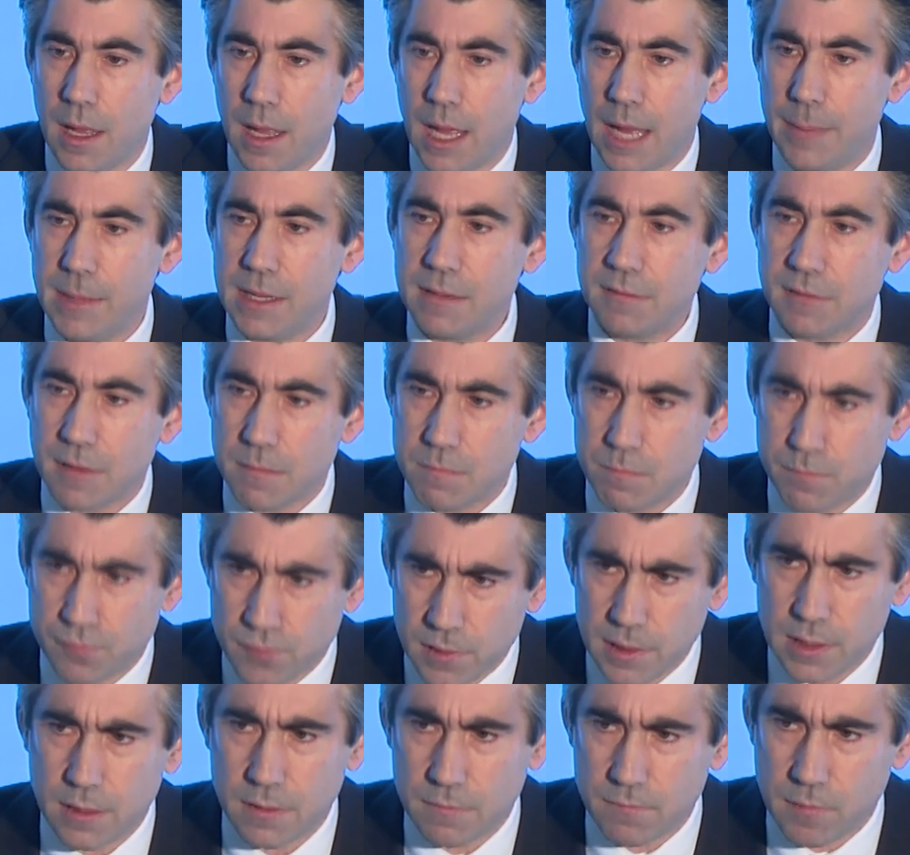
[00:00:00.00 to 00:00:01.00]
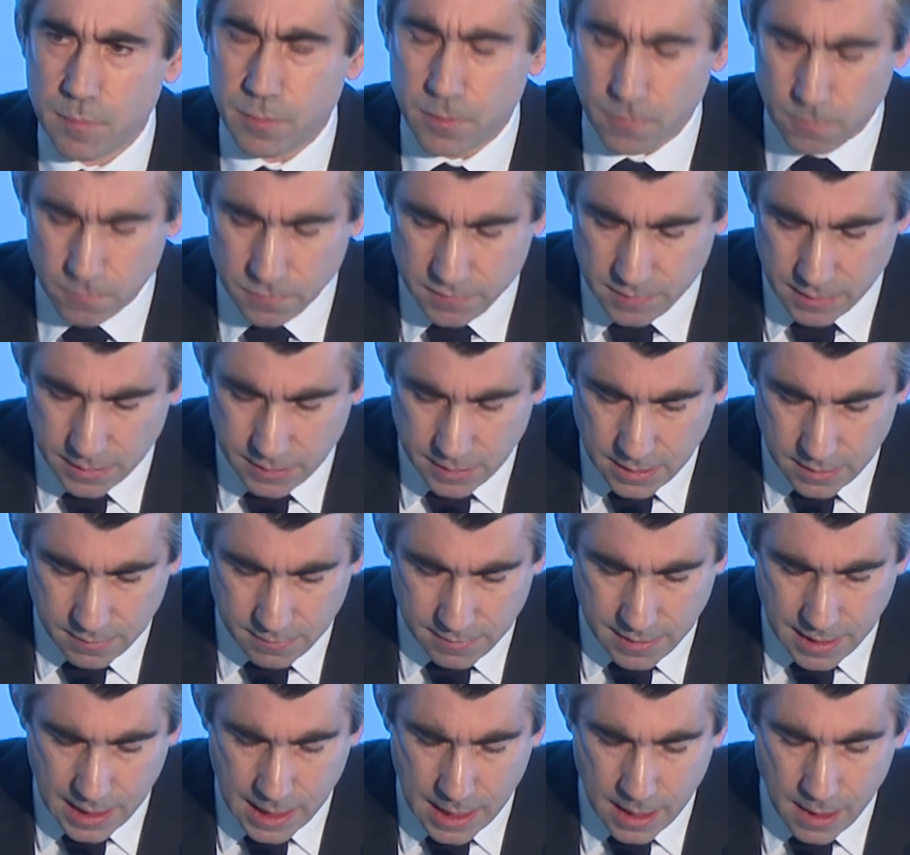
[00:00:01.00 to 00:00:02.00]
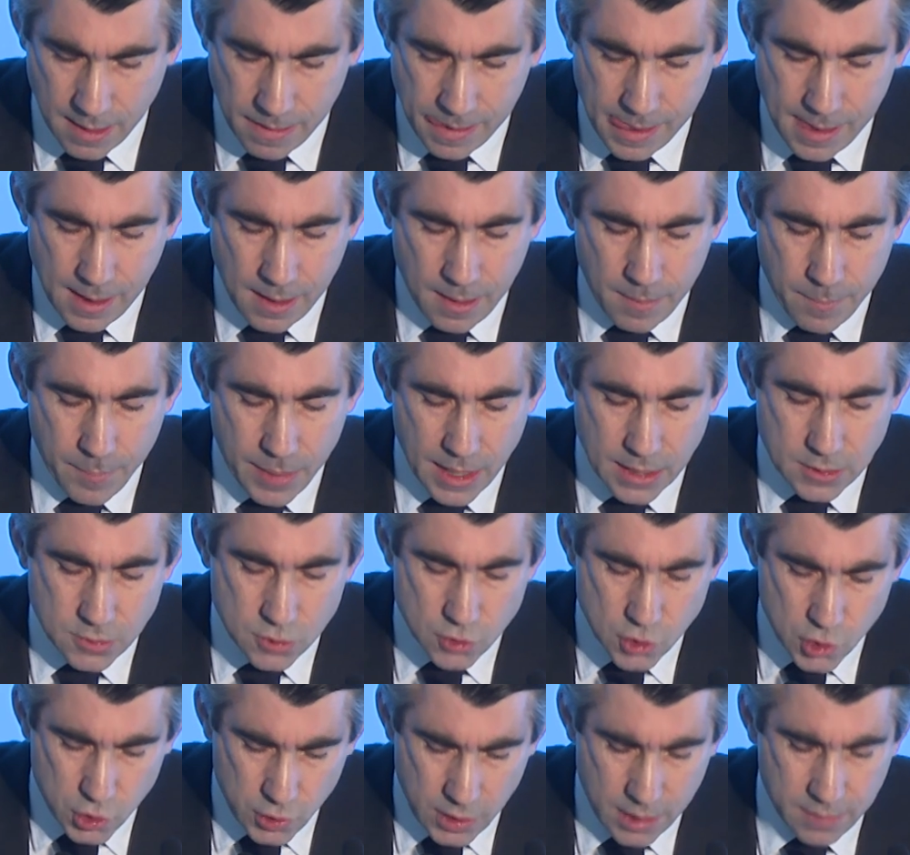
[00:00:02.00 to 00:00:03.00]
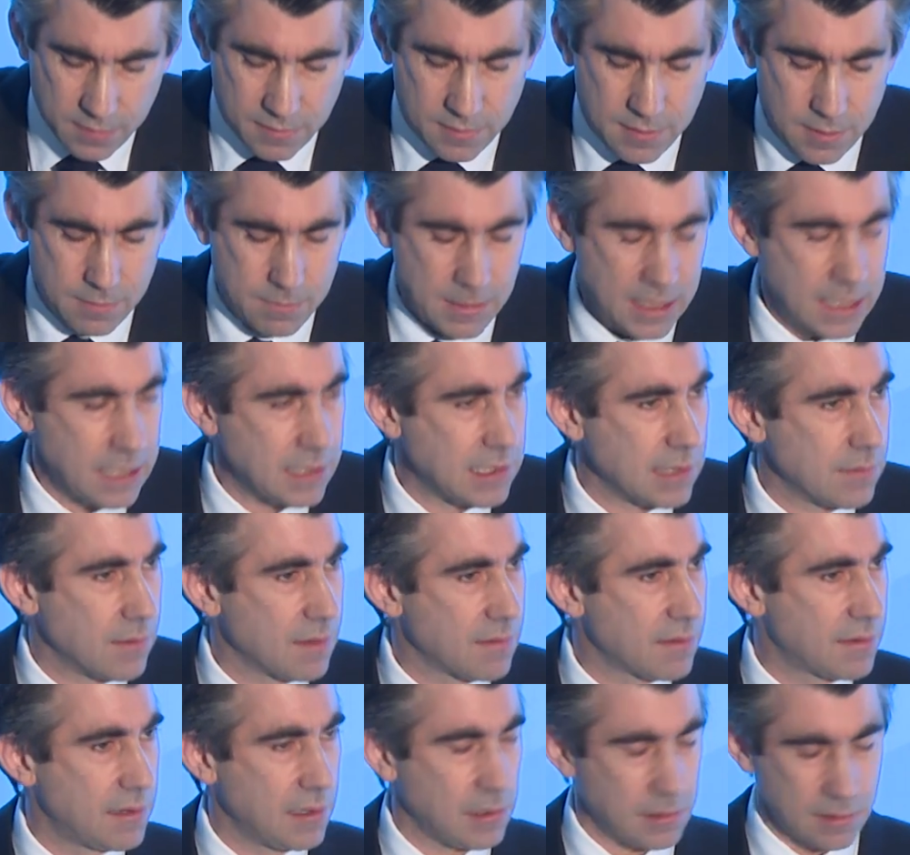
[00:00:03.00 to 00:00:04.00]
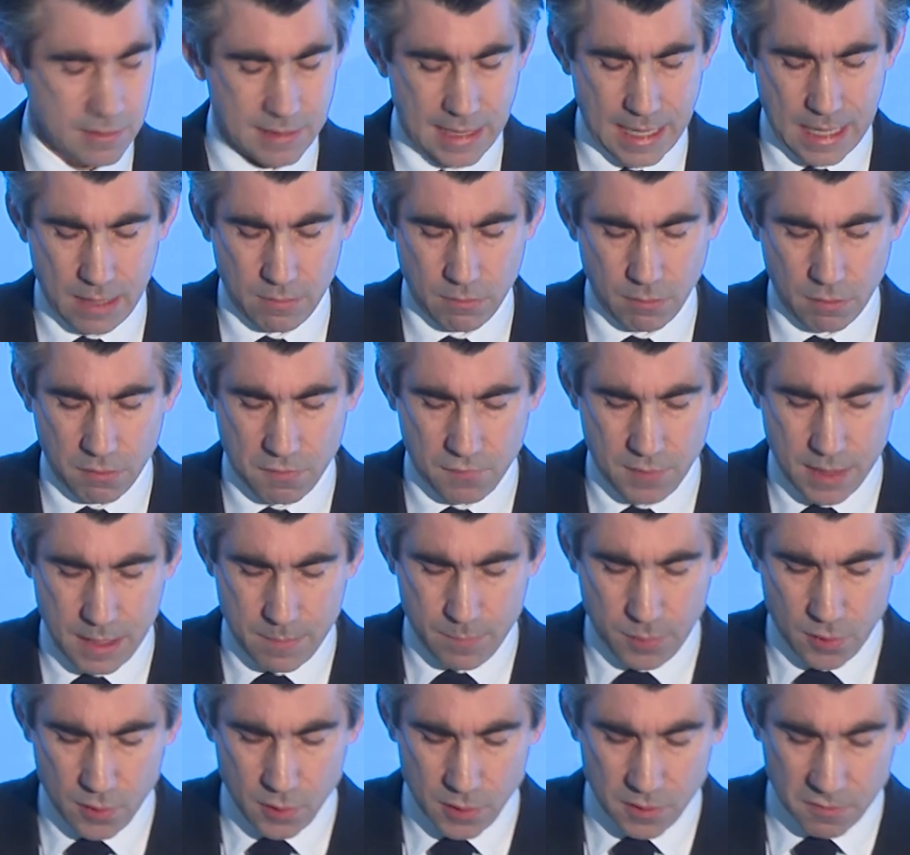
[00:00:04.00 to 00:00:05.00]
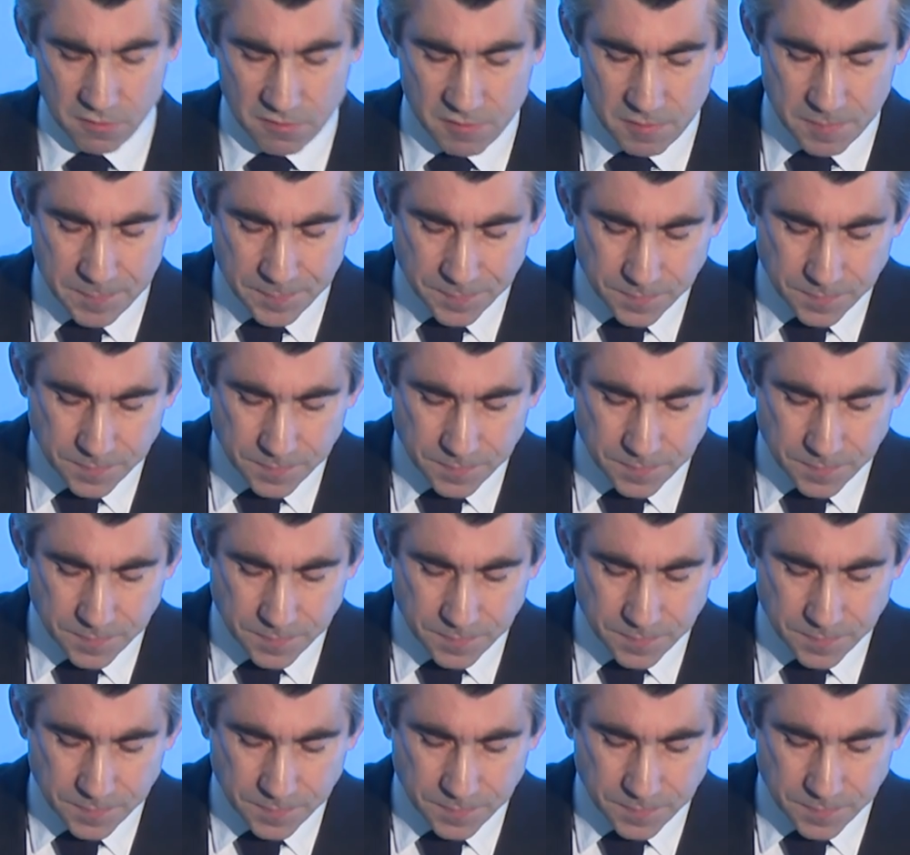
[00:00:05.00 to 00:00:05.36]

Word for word: I mean, some brilliant reporting this year, but trust in media is still down three points.